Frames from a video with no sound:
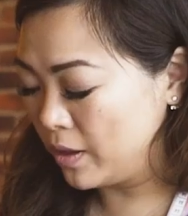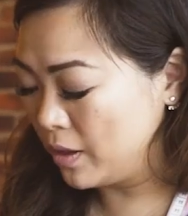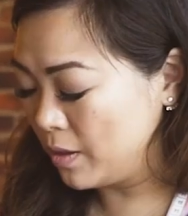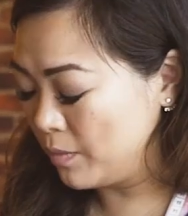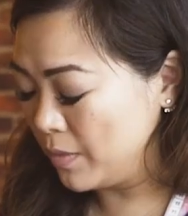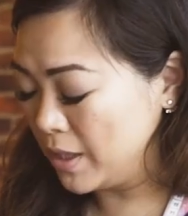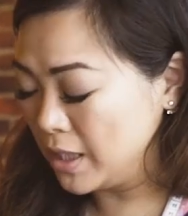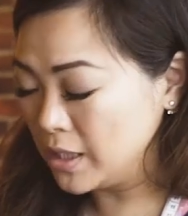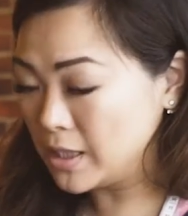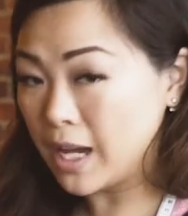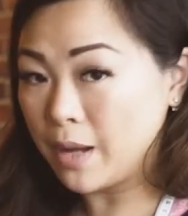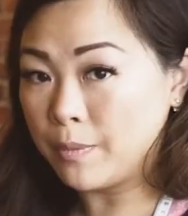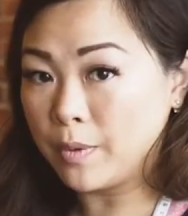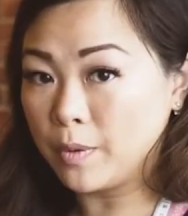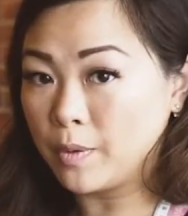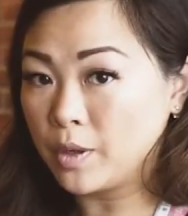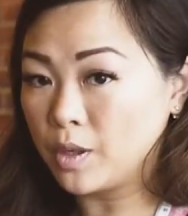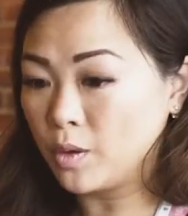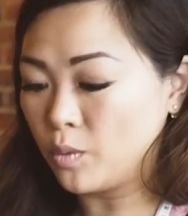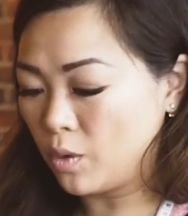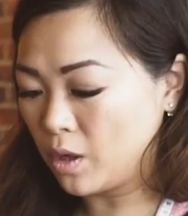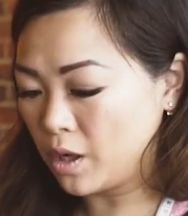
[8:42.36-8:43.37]
in the meantime, I'm
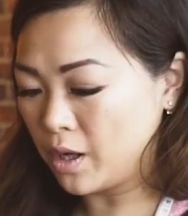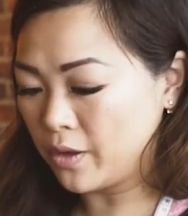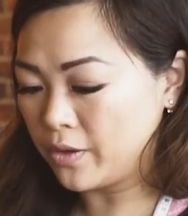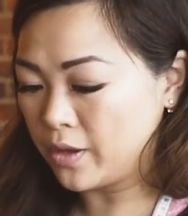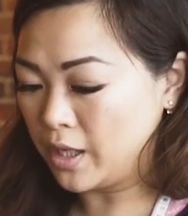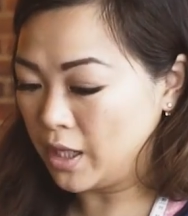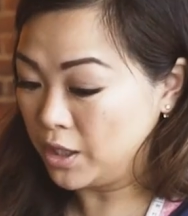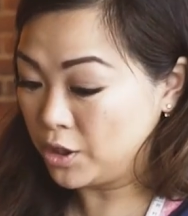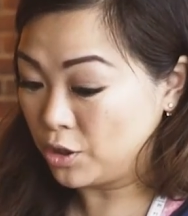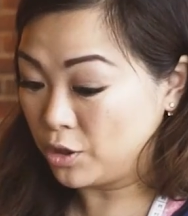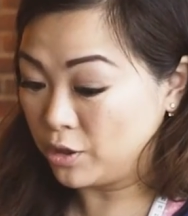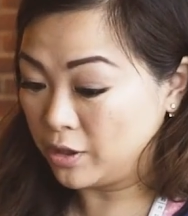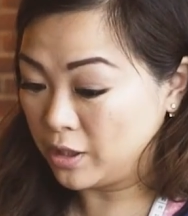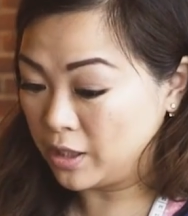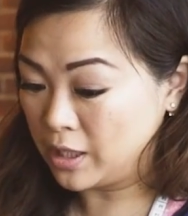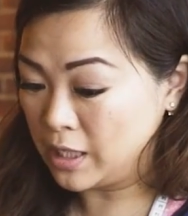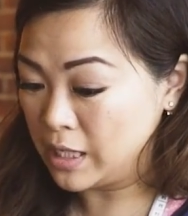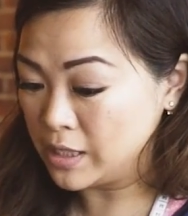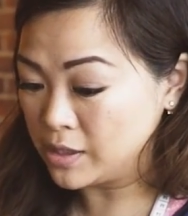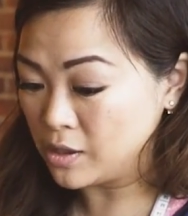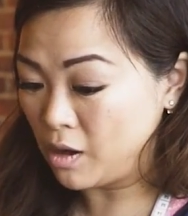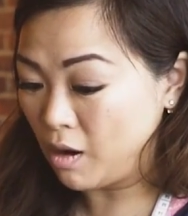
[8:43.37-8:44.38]
gonna work on the
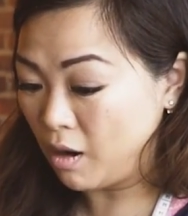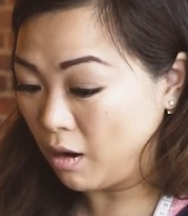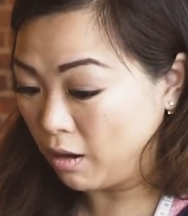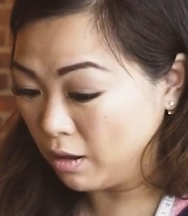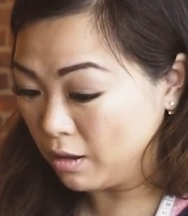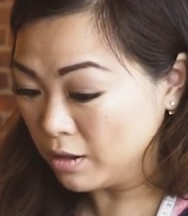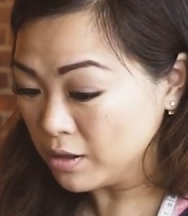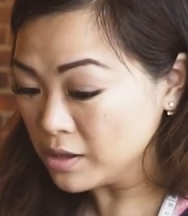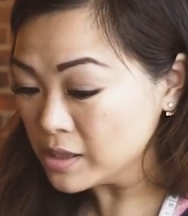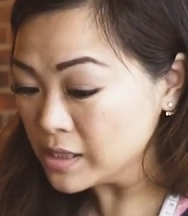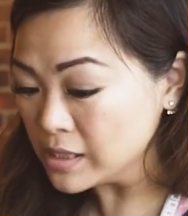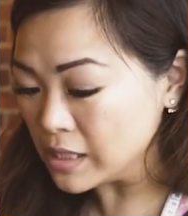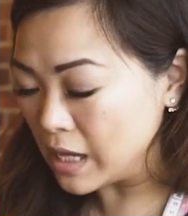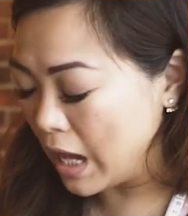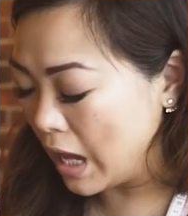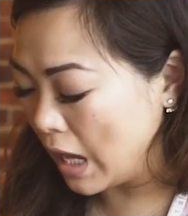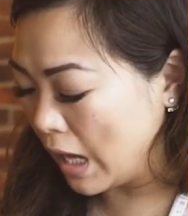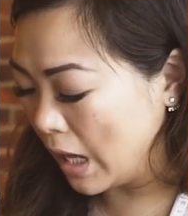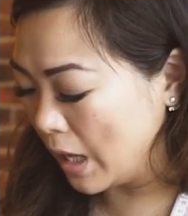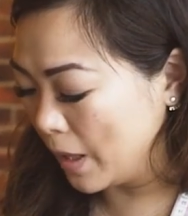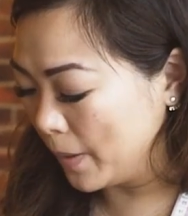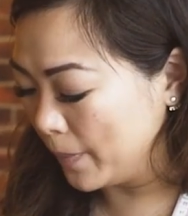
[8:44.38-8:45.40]
Eternity is Ours,
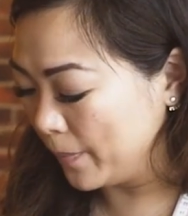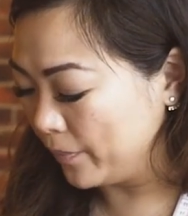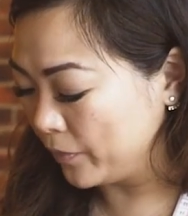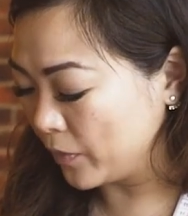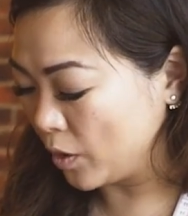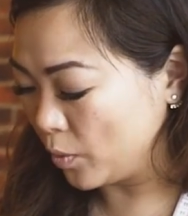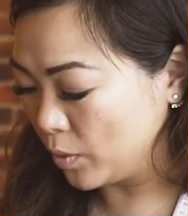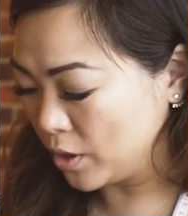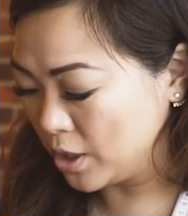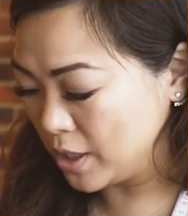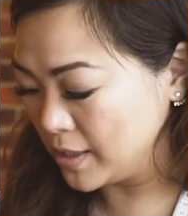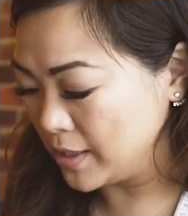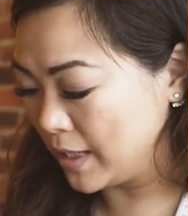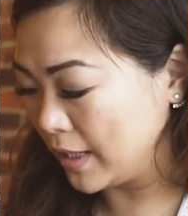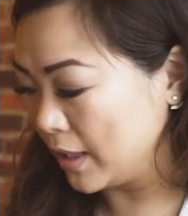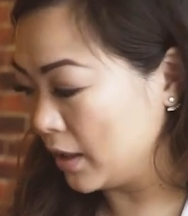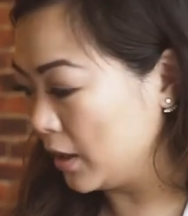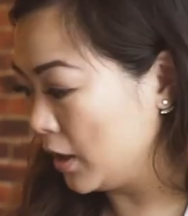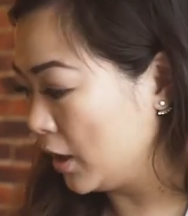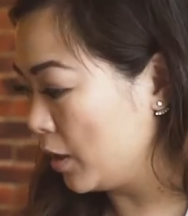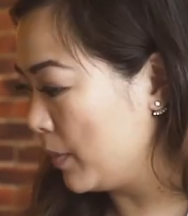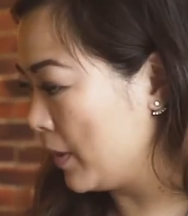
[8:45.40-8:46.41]
which is
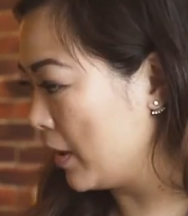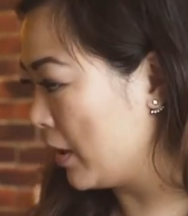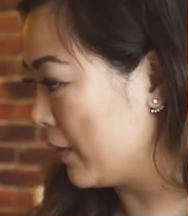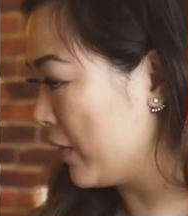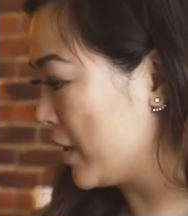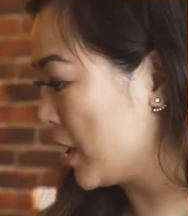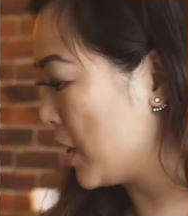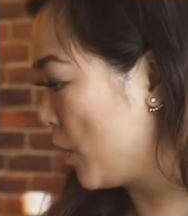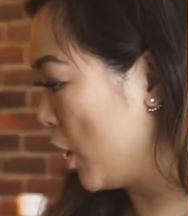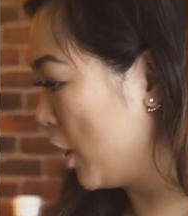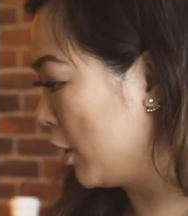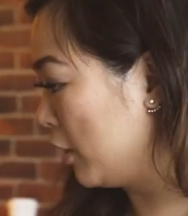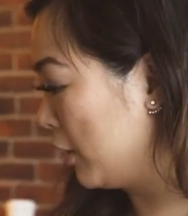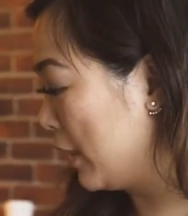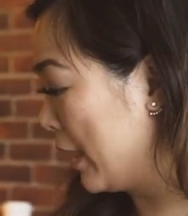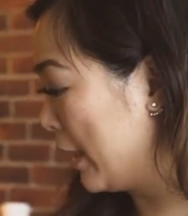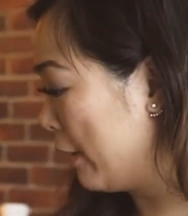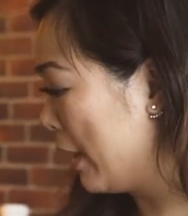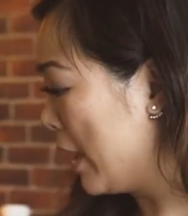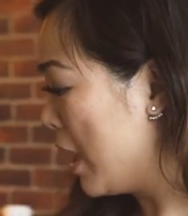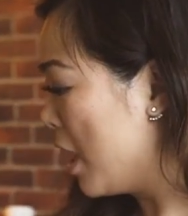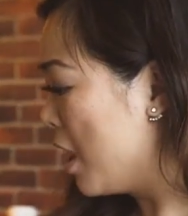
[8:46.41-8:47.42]
like a little bit of a smaller
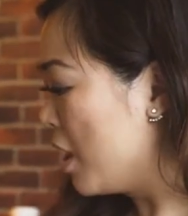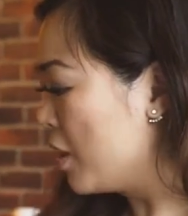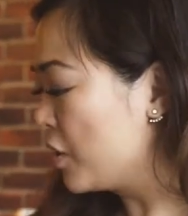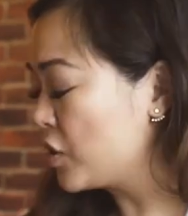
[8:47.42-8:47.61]
lettering.